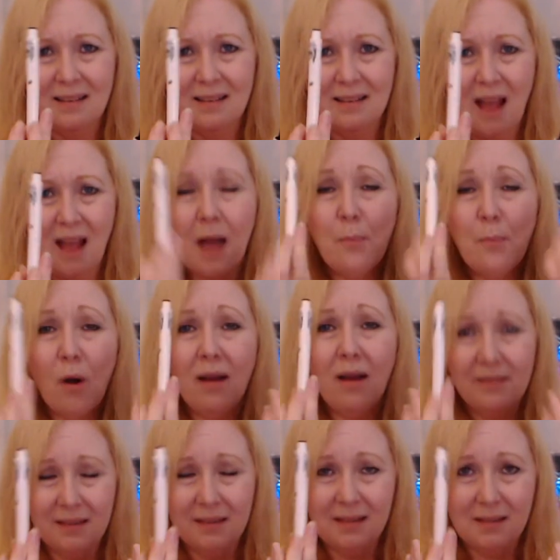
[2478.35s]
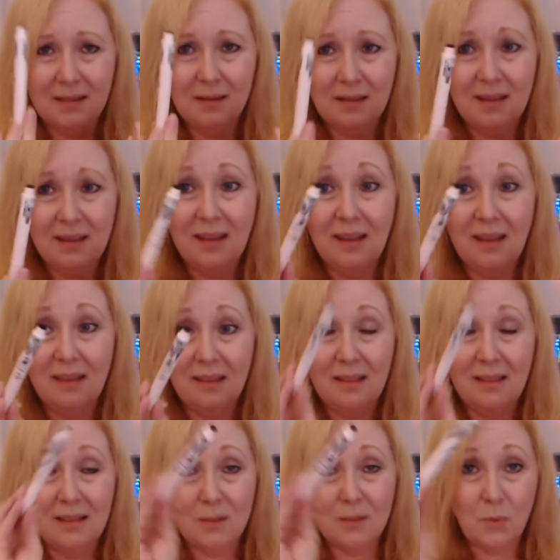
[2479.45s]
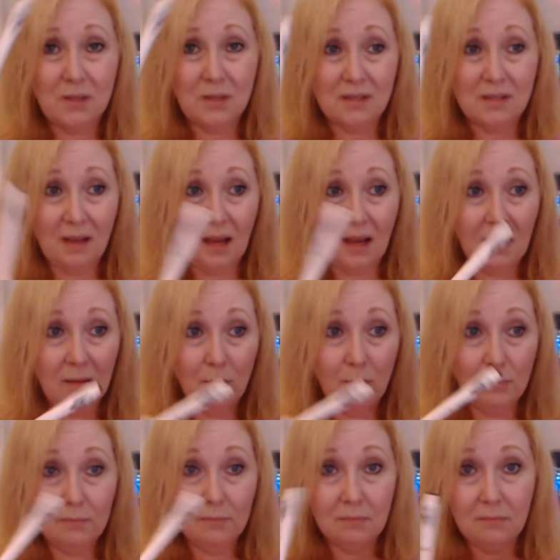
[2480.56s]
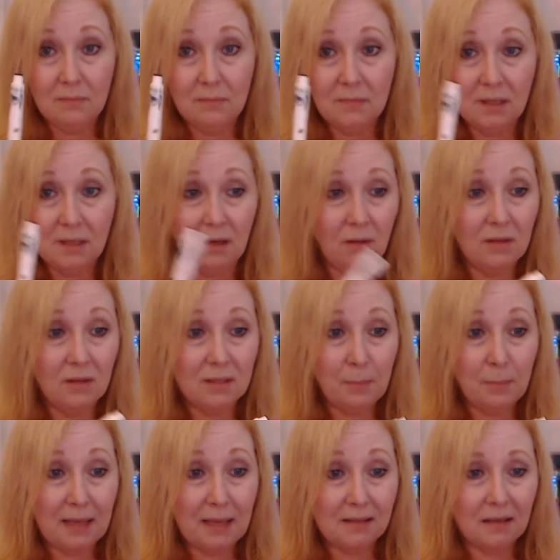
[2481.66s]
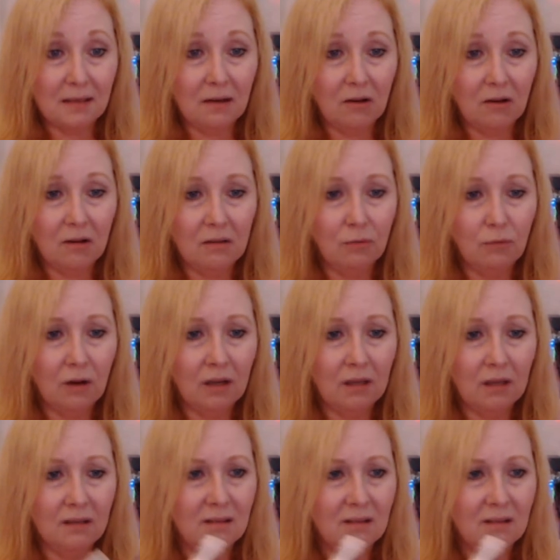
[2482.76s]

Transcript: I bought this thinking that this was a, this mascara, right?